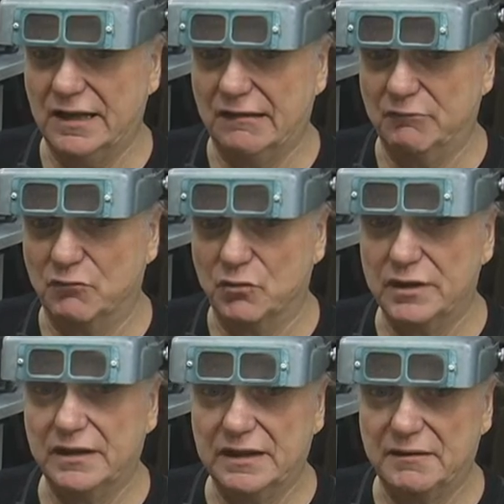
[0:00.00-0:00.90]
it
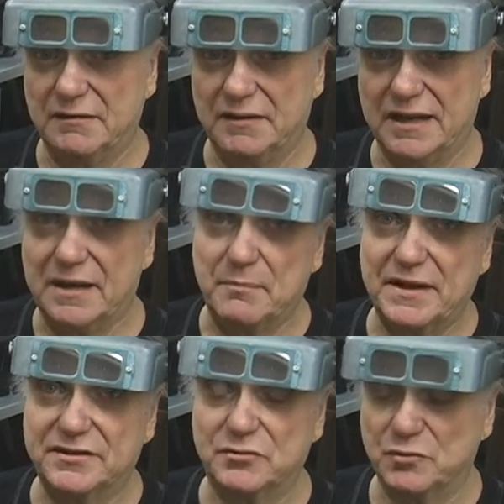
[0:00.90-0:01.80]
really kind of
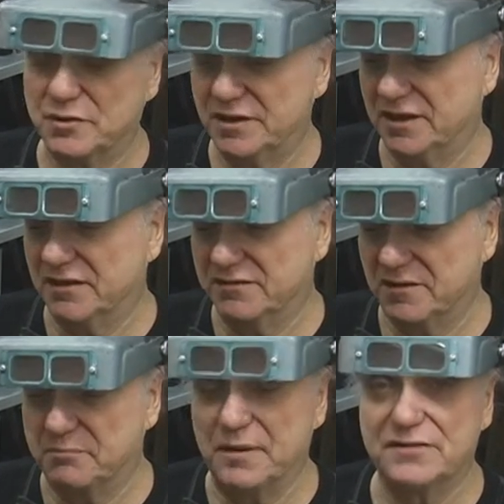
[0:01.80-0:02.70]
messes with things.
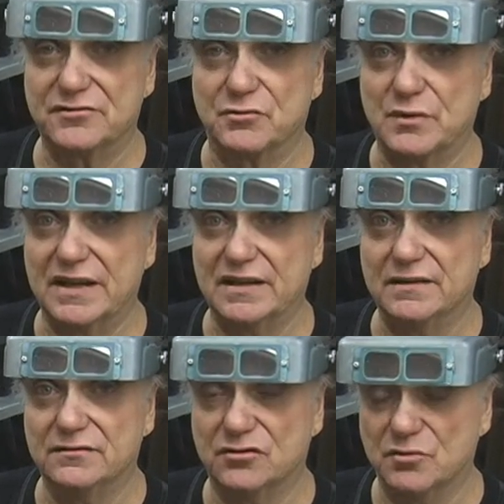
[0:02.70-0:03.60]
It bends the
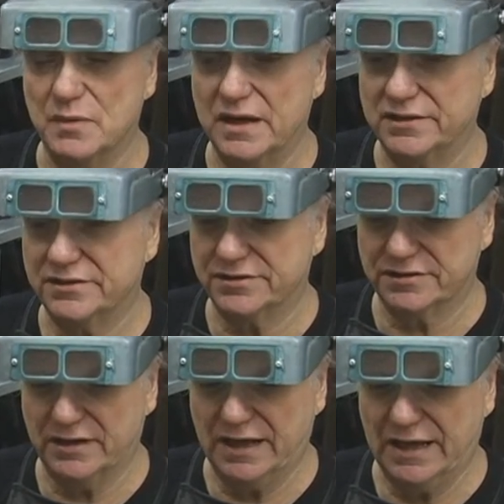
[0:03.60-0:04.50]
ring too
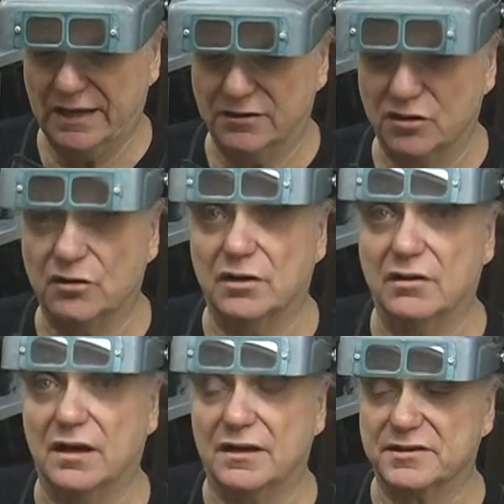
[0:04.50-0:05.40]
much, and you can,
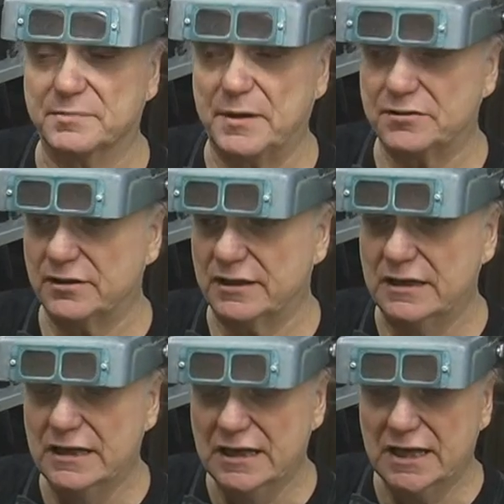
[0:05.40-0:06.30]

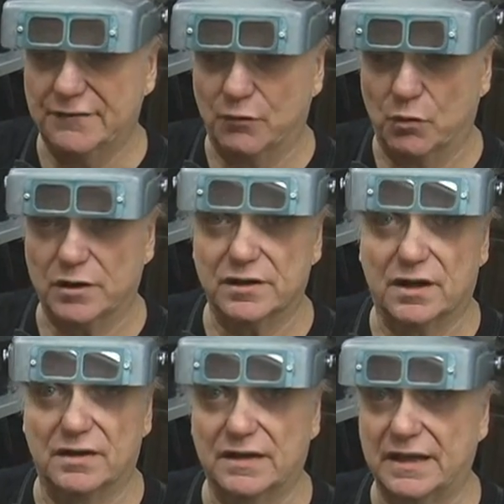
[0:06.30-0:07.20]
especially if you're working
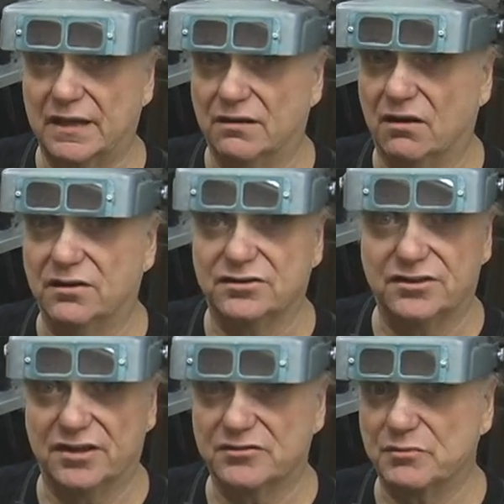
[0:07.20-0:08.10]
on like a large
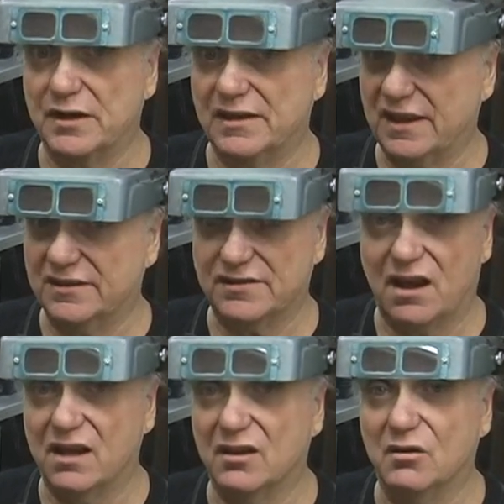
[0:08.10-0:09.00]
gents ring that's
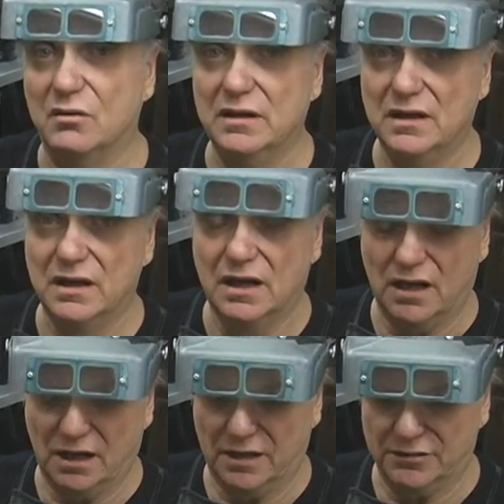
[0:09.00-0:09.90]
hollow,
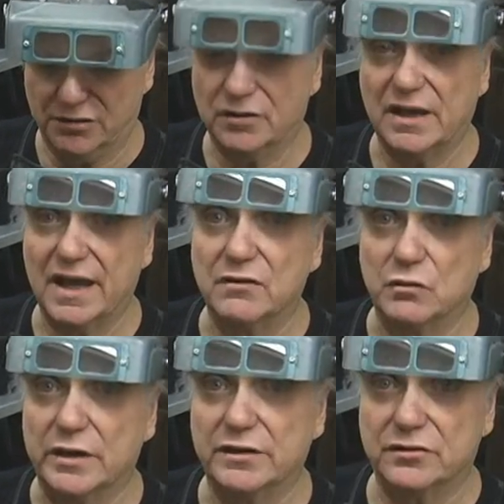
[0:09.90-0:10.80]
you can
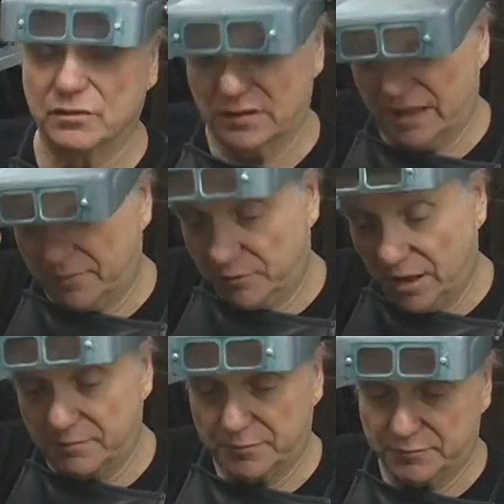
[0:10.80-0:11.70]
run into a lot of
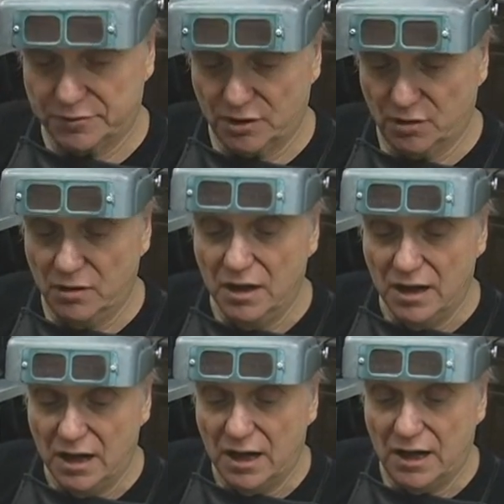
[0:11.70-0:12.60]
problems. So
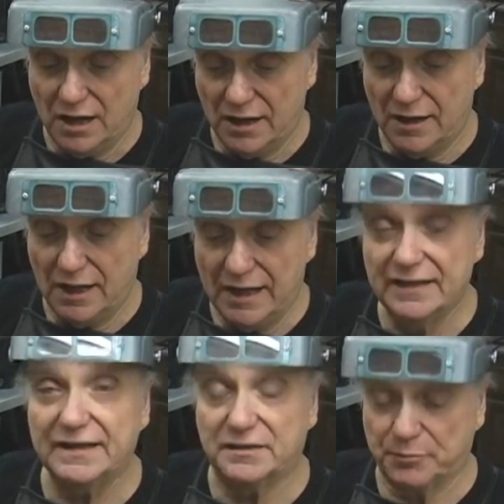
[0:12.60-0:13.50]
I like to